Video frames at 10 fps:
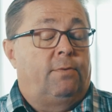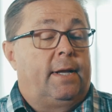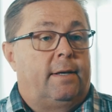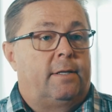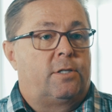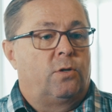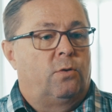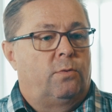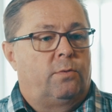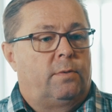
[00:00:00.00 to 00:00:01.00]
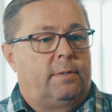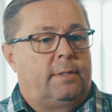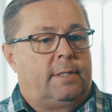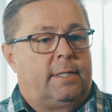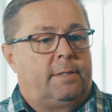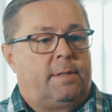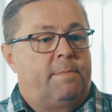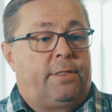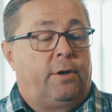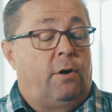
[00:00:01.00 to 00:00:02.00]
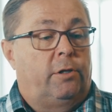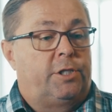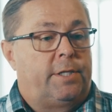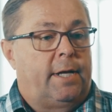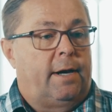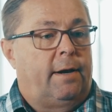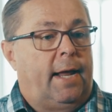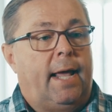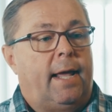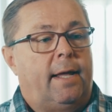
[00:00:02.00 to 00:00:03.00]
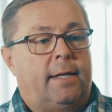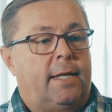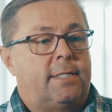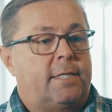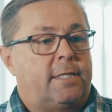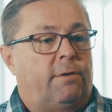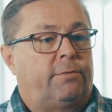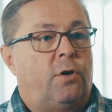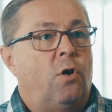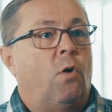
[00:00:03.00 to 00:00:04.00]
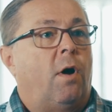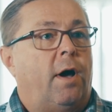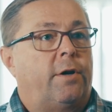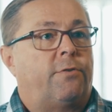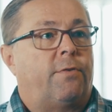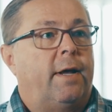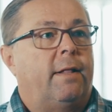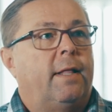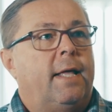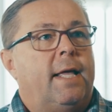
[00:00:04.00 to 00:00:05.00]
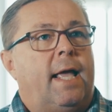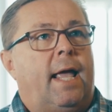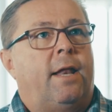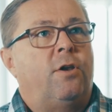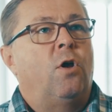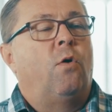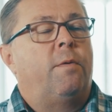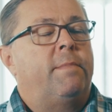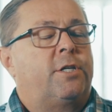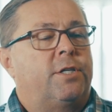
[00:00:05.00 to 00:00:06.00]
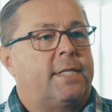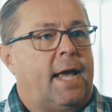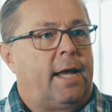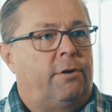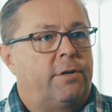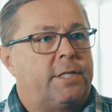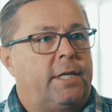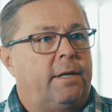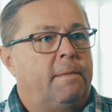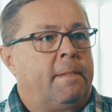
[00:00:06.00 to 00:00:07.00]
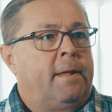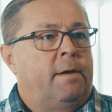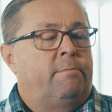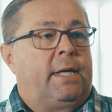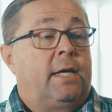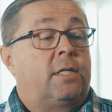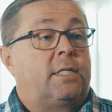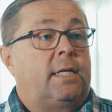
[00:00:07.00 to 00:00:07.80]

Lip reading: written, so the methodology there, A, lends itself to no audit trail and no emissions accuracy, because